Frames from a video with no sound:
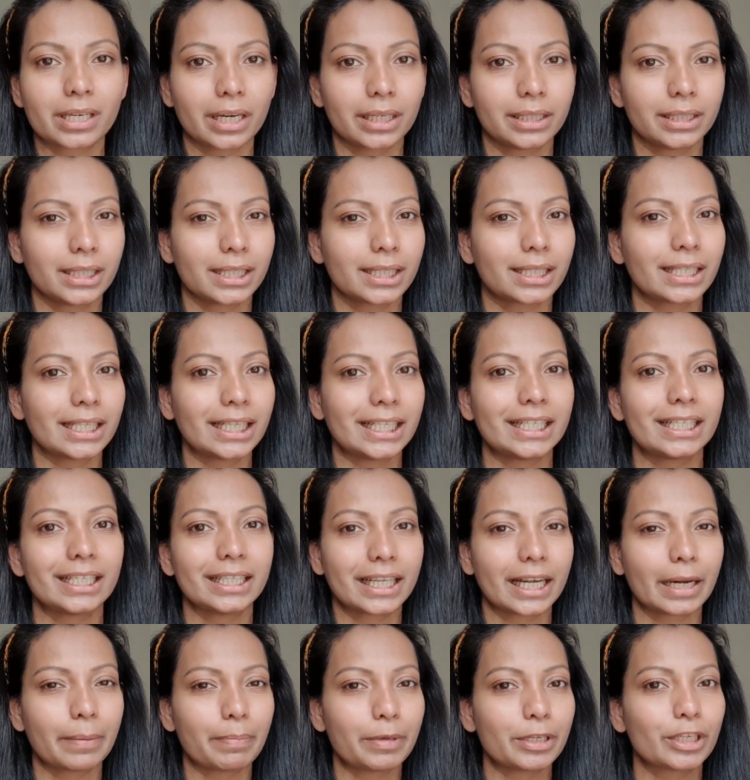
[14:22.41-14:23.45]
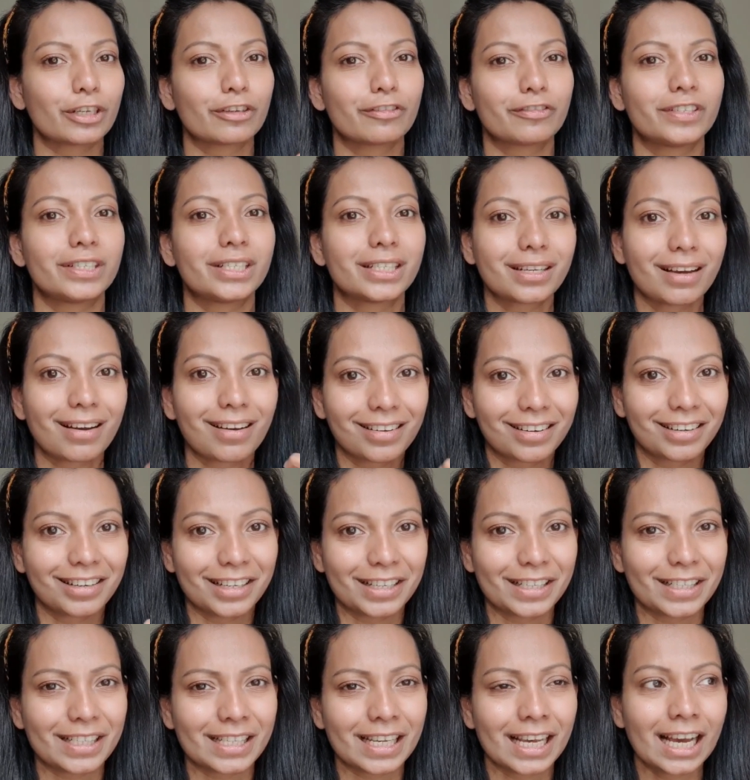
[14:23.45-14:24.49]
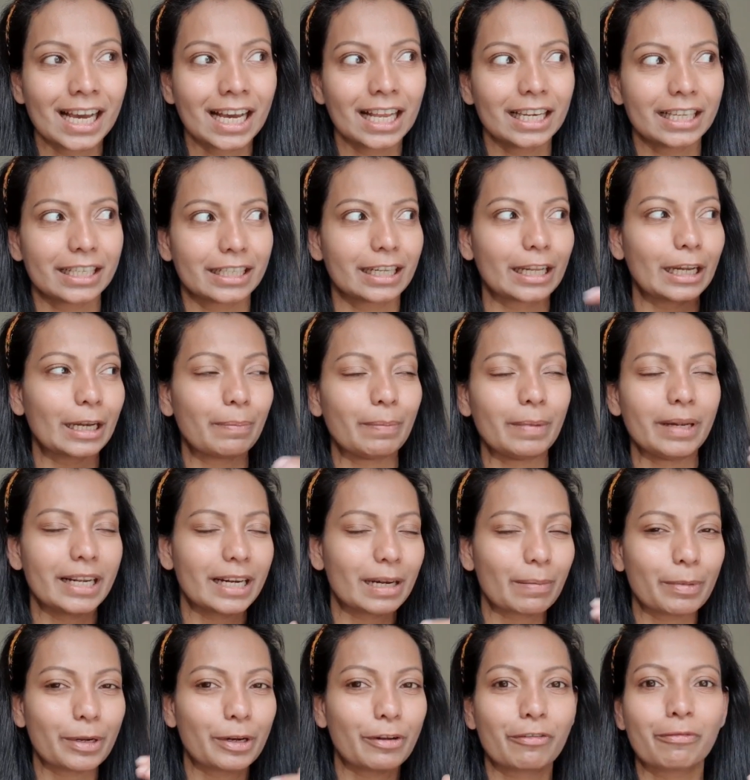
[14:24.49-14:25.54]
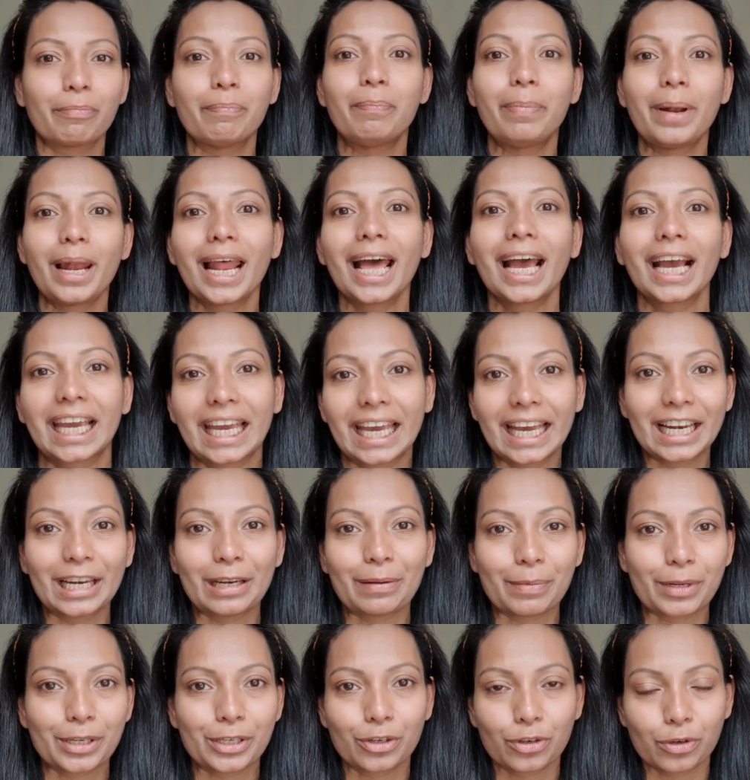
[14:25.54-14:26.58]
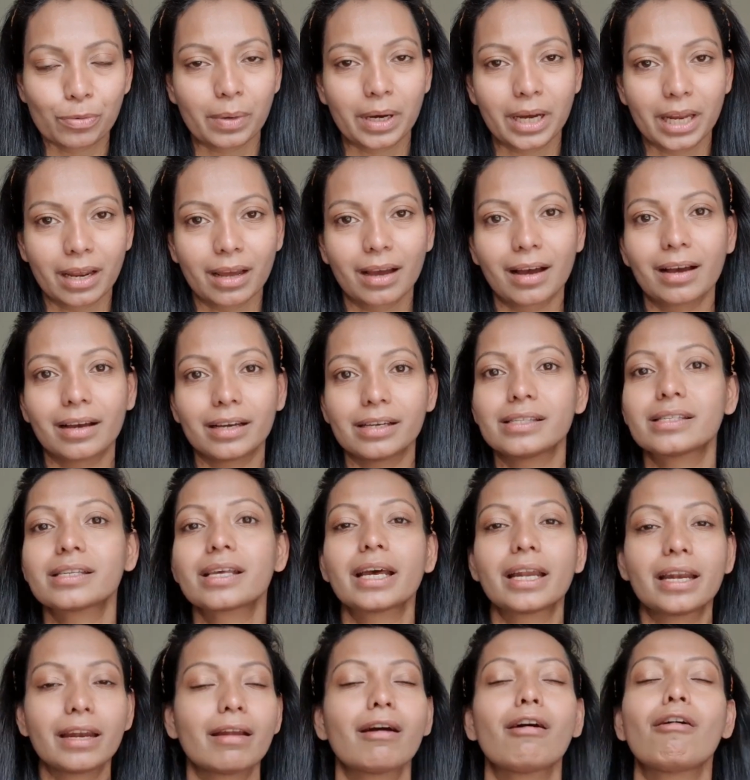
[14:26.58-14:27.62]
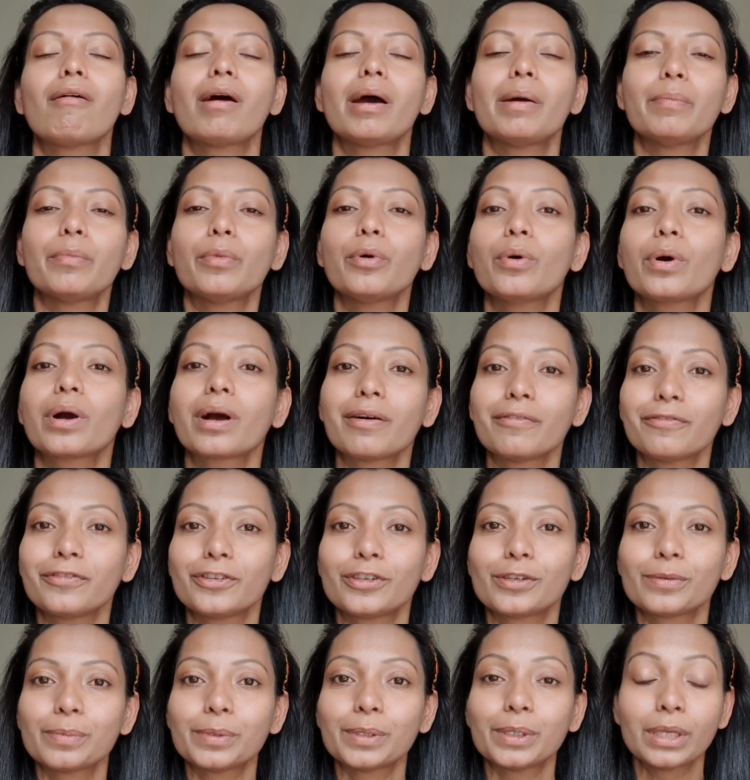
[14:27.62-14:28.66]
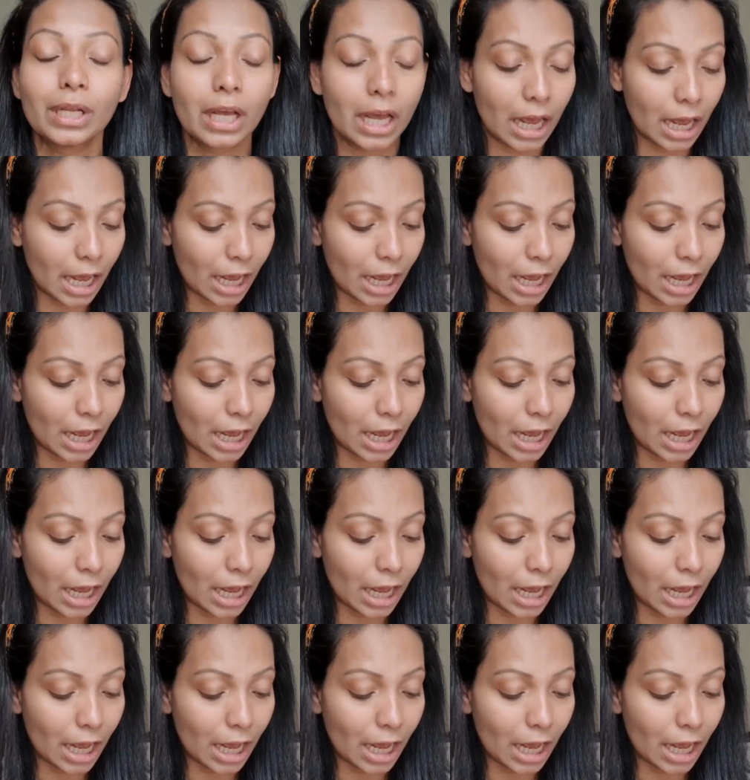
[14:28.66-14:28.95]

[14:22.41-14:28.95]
I just needed that bit of darkness, little bit of black element to my eyes, and now I'm more comfortable.